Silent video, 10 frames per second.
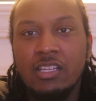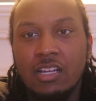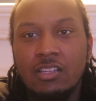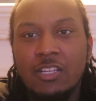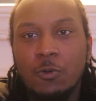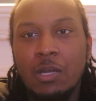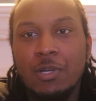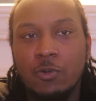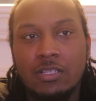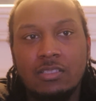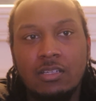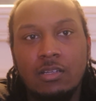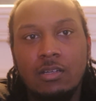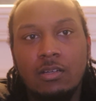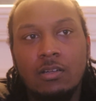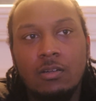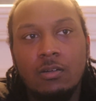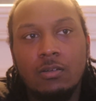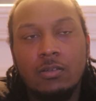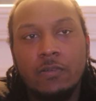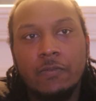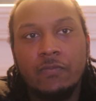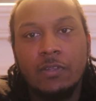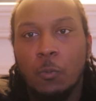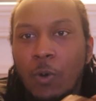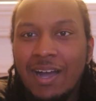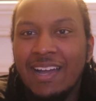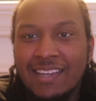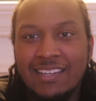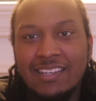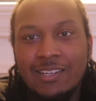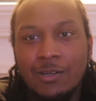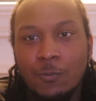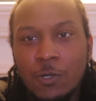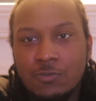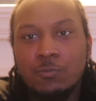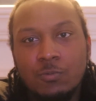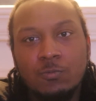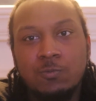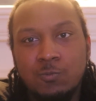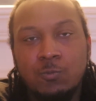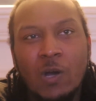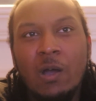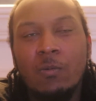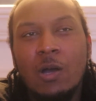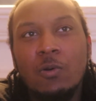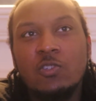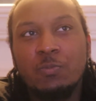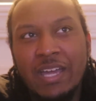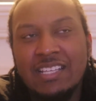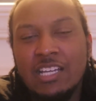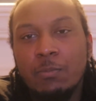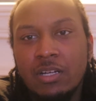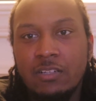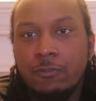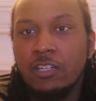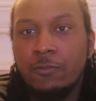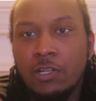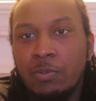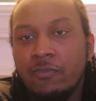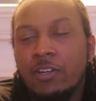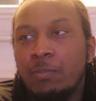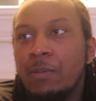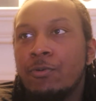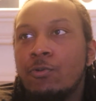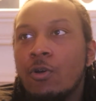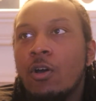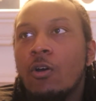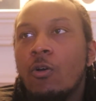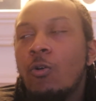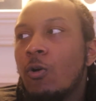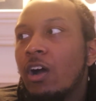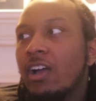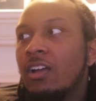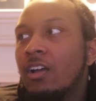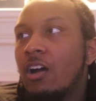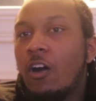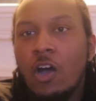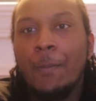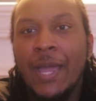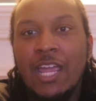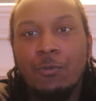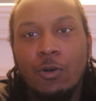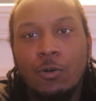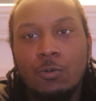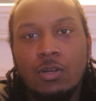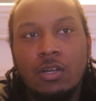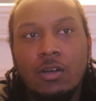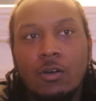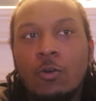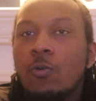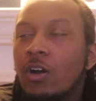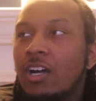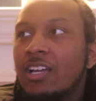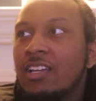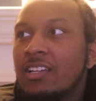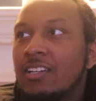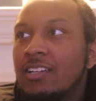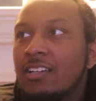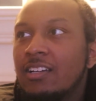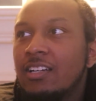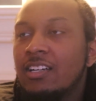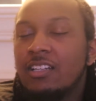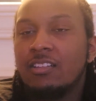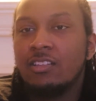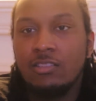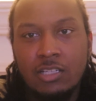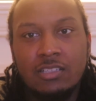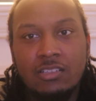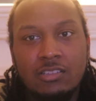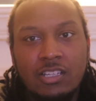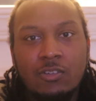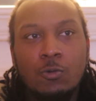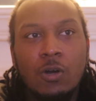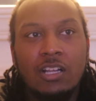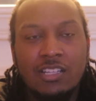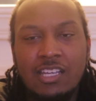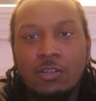illegal immigrants. Why? Why won't you pass out money for the people who are on payroll, who are legal,